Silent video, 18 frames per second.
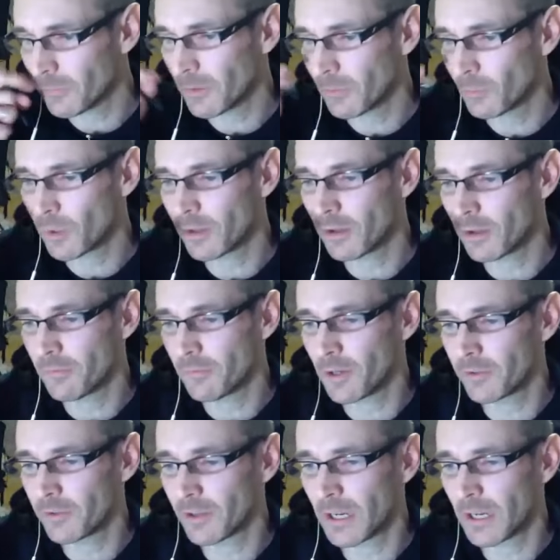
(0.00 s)
One of the fears
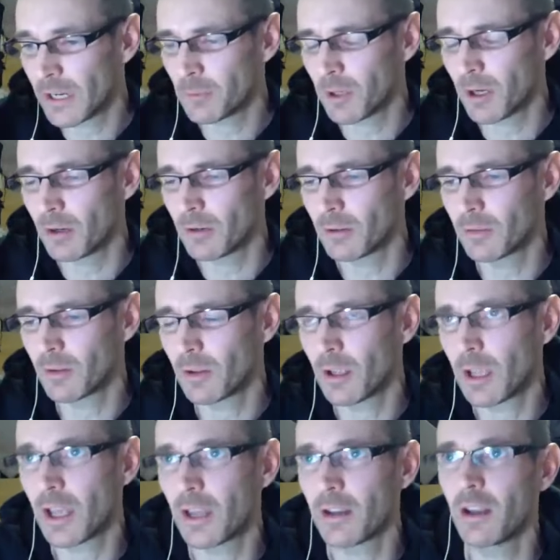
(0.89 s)
I had about,
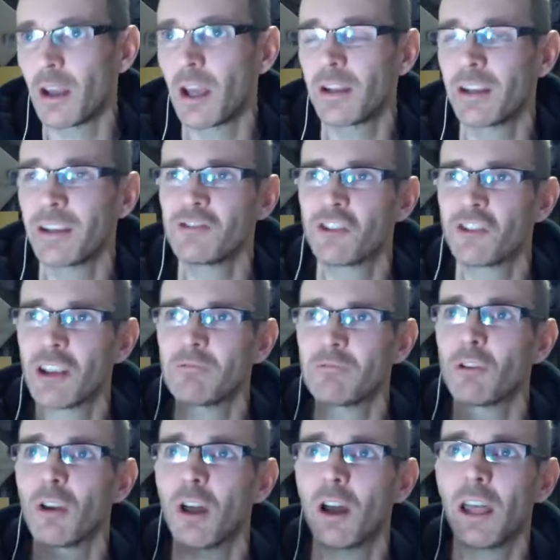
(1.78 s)
and, and in
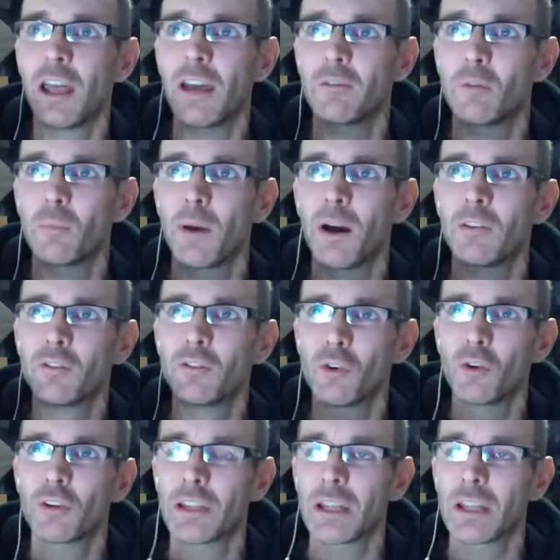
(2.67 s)
general I have about
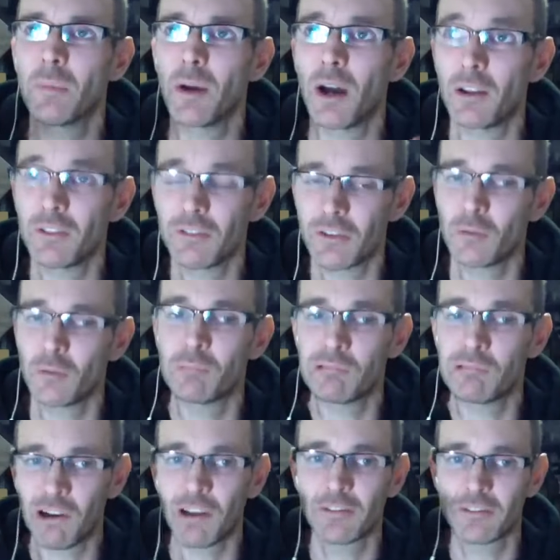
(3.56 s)
talking about
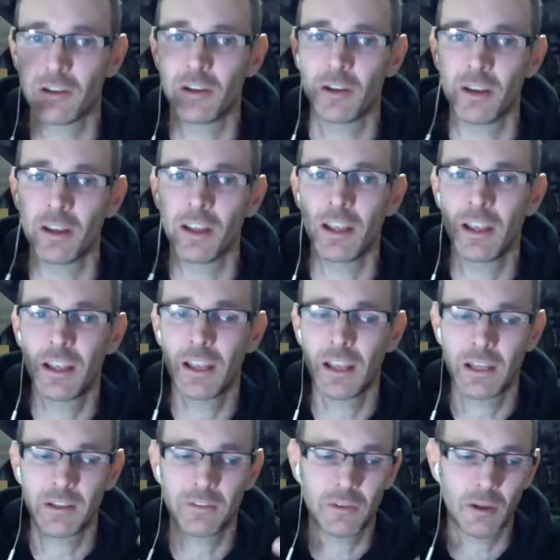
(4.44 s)
depression,
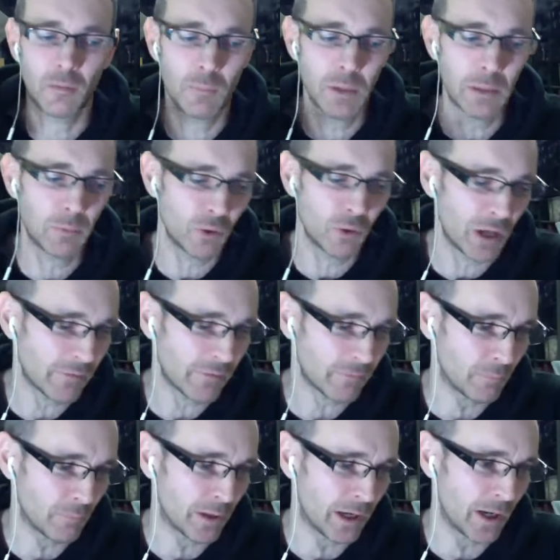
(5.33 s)
is that people who
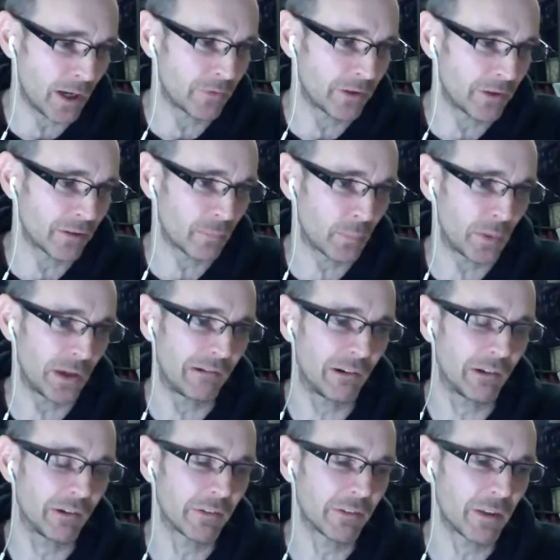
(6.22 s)
haven't perhaps
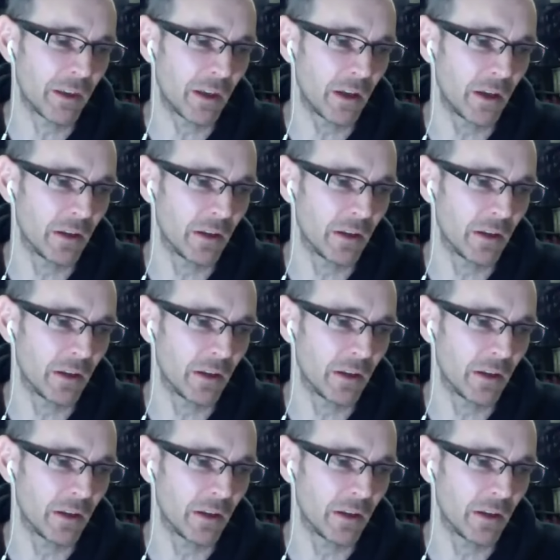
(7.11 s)
experienced it